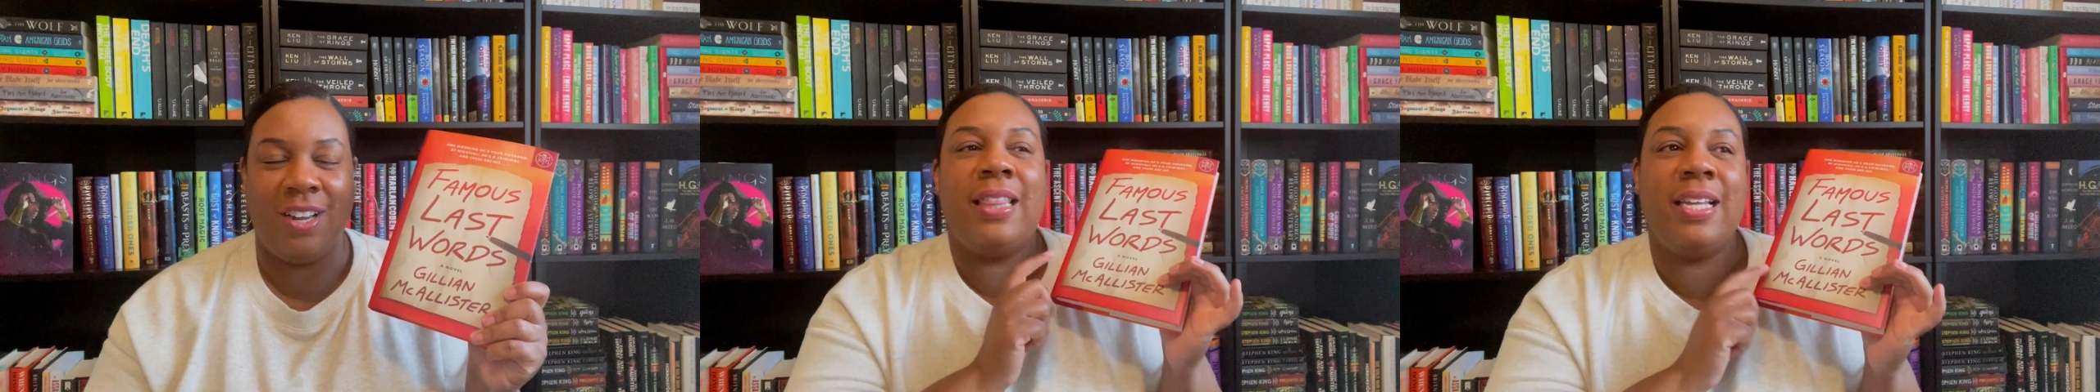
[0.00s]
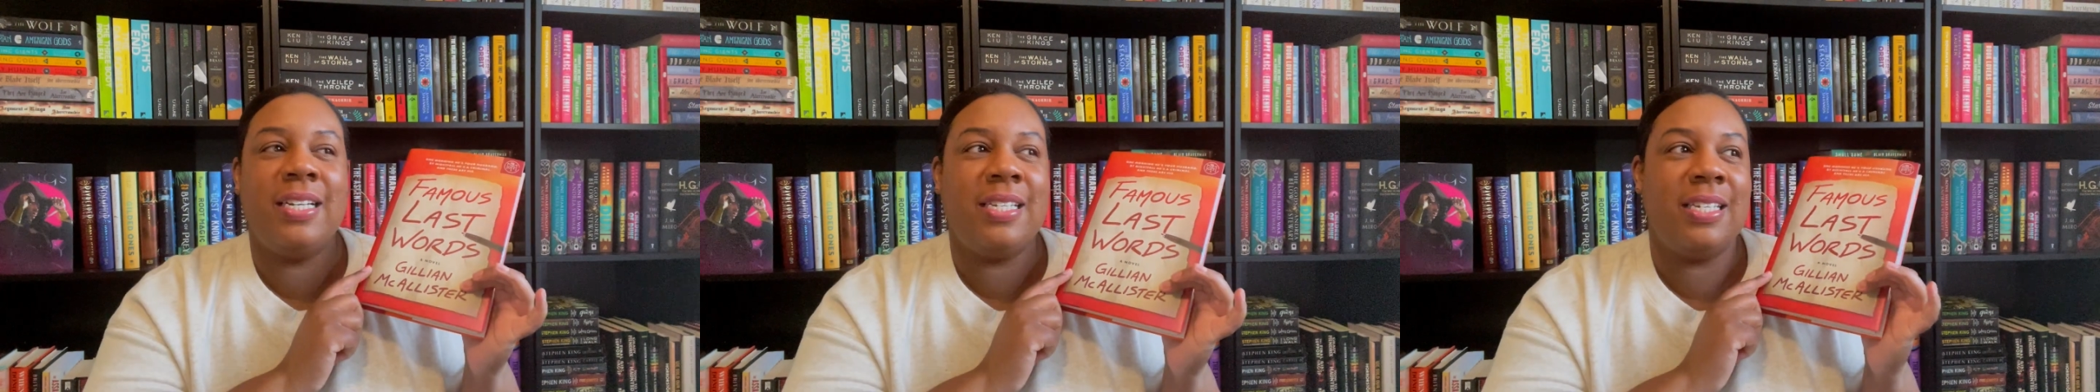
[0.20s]

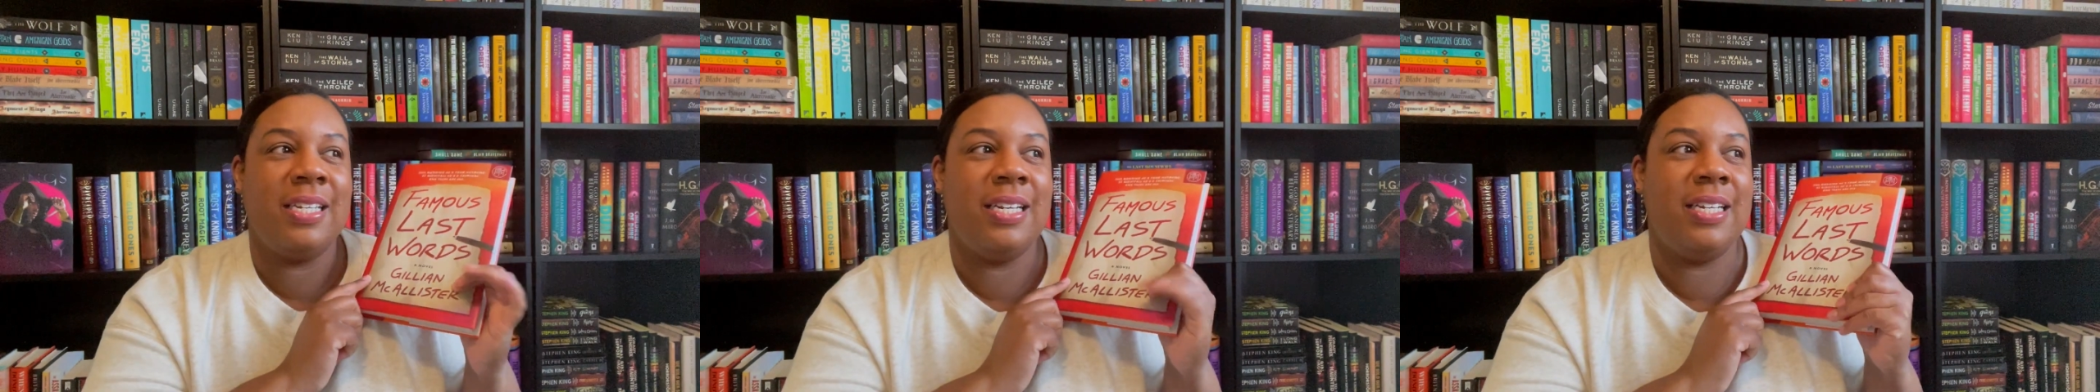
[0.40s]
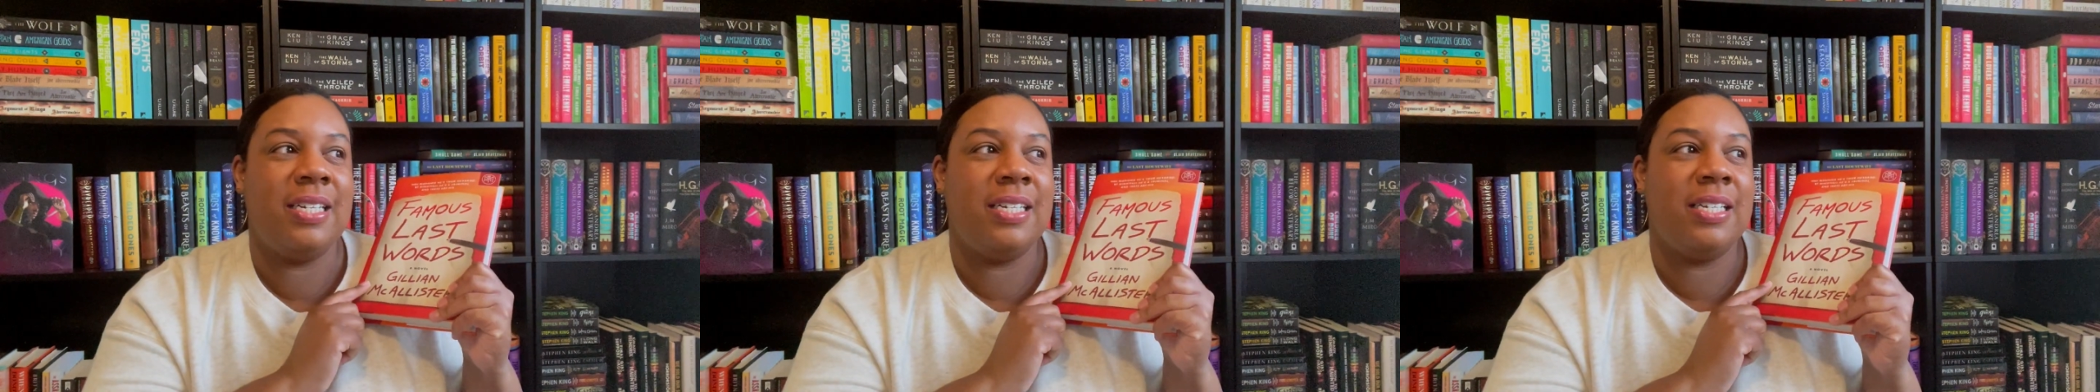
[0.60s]
This
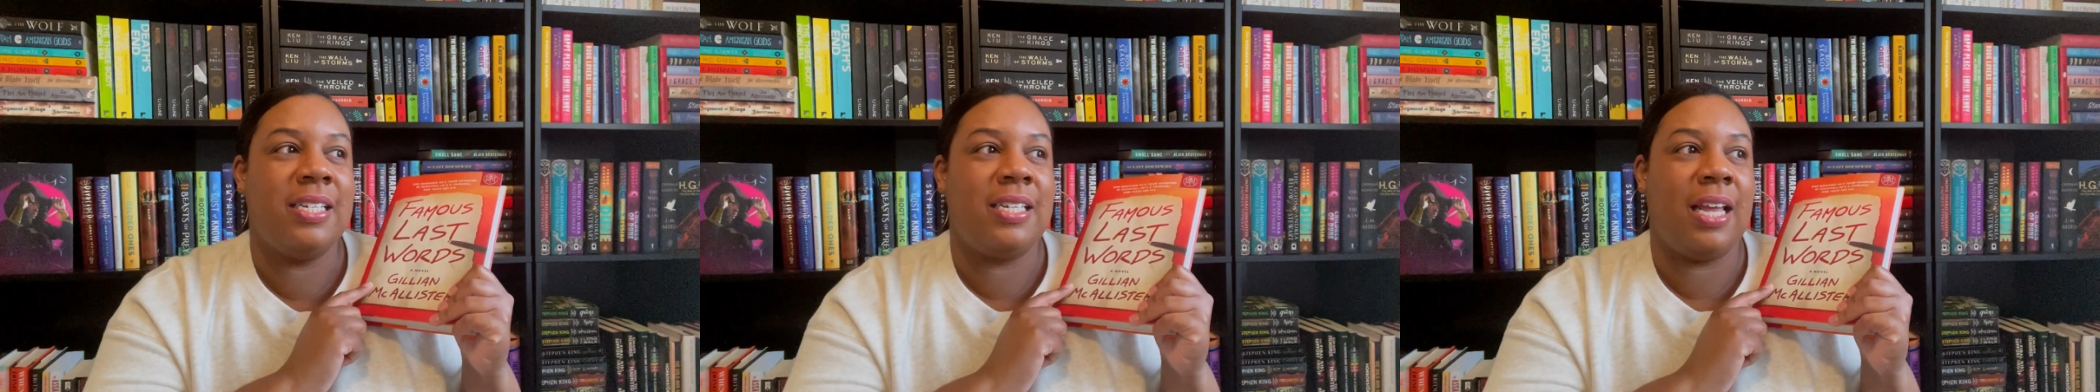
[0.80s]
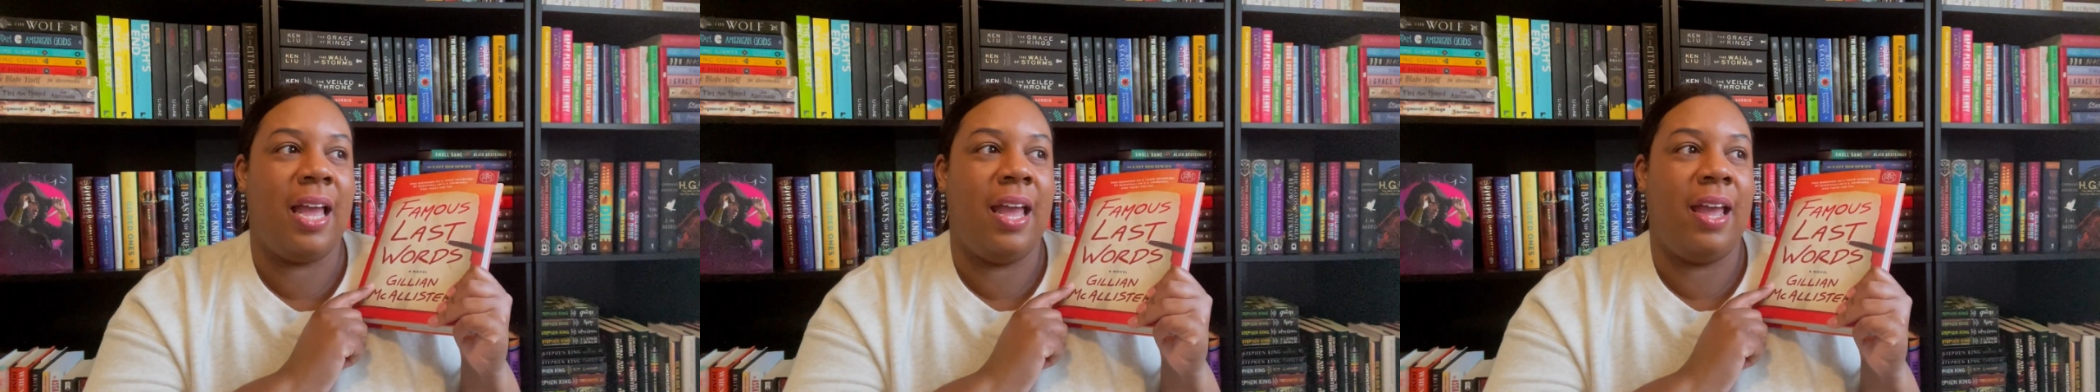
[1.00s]

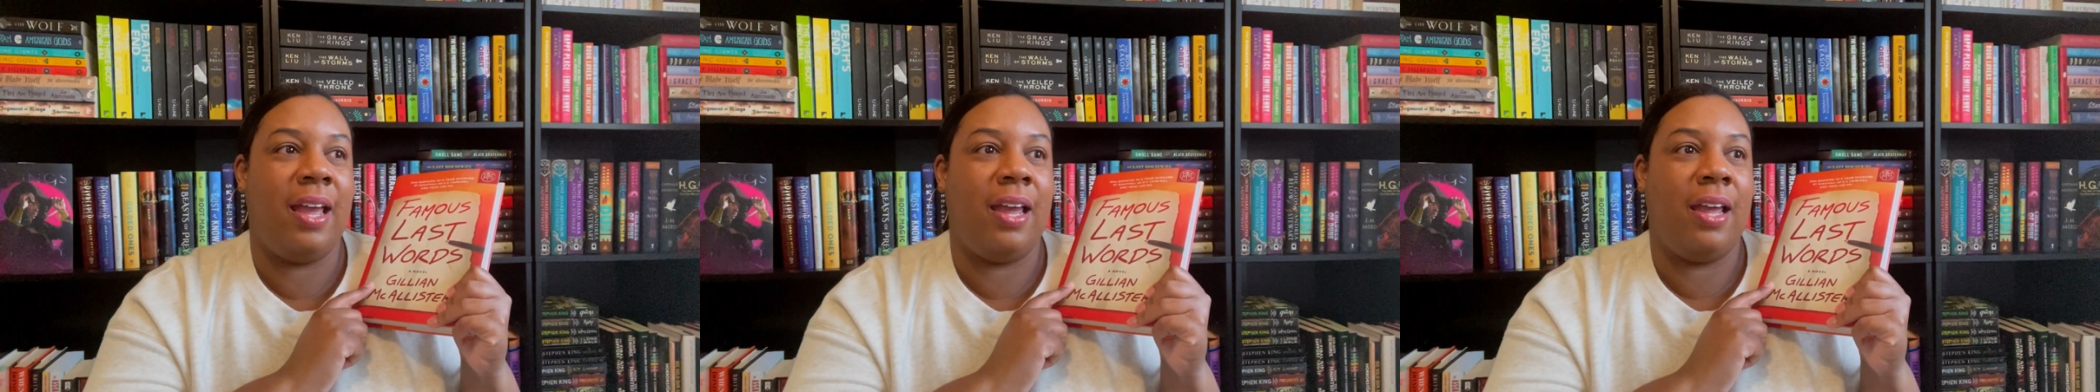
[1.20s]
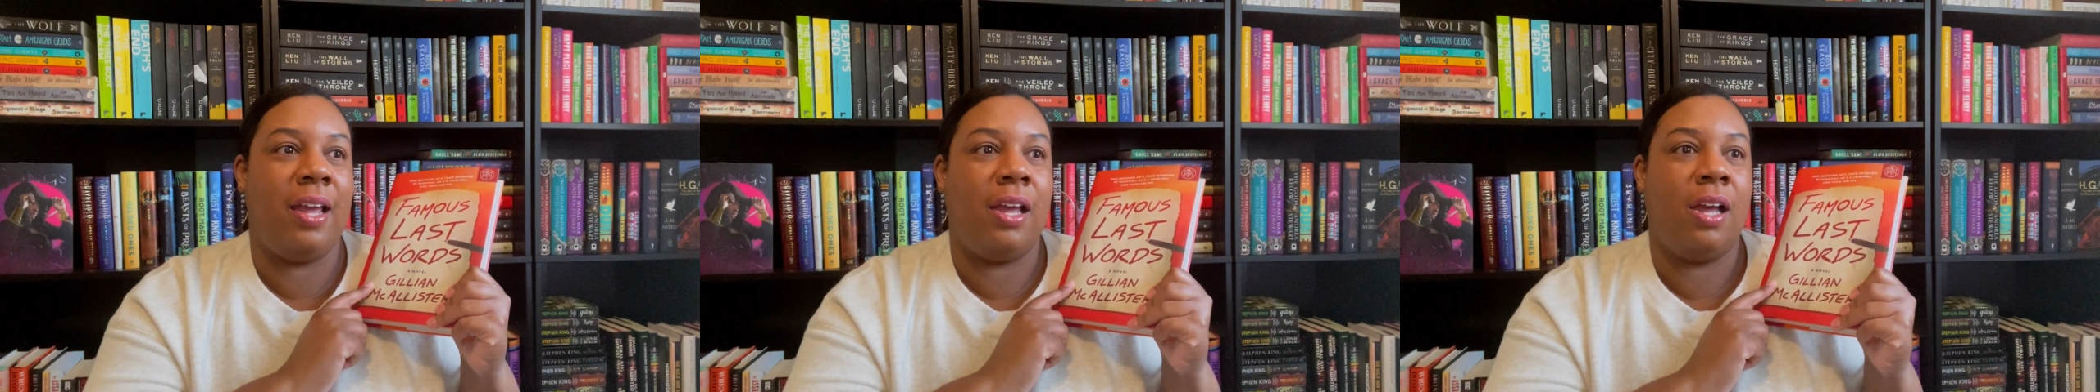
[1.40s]
is
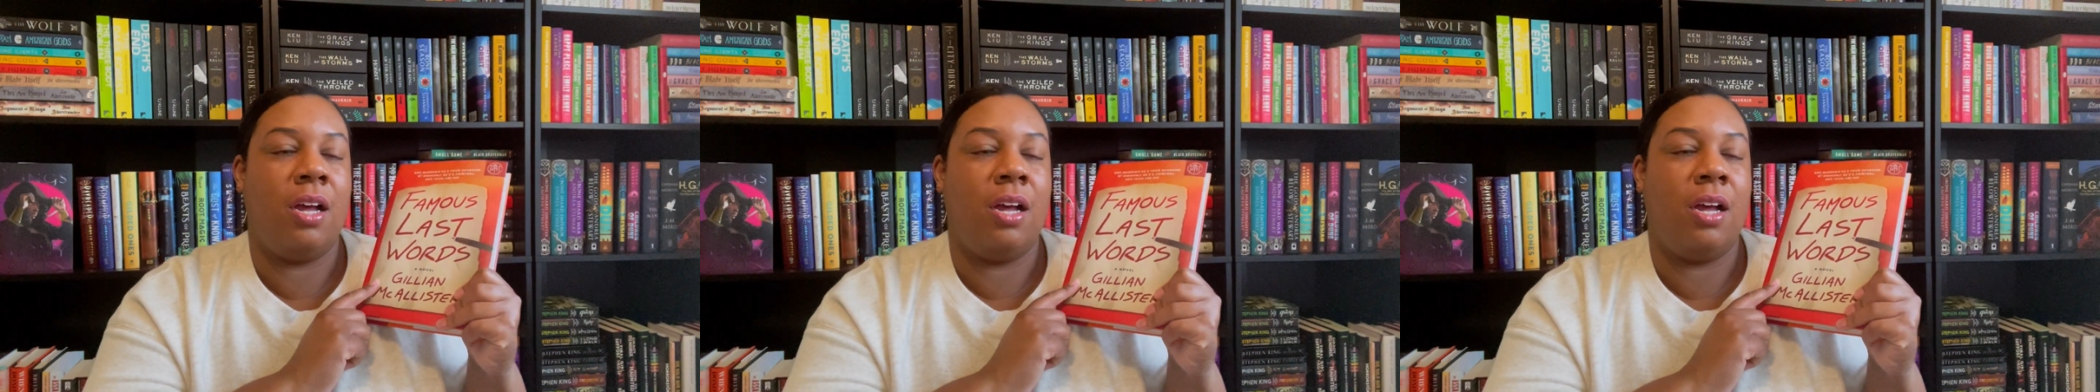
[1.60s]
a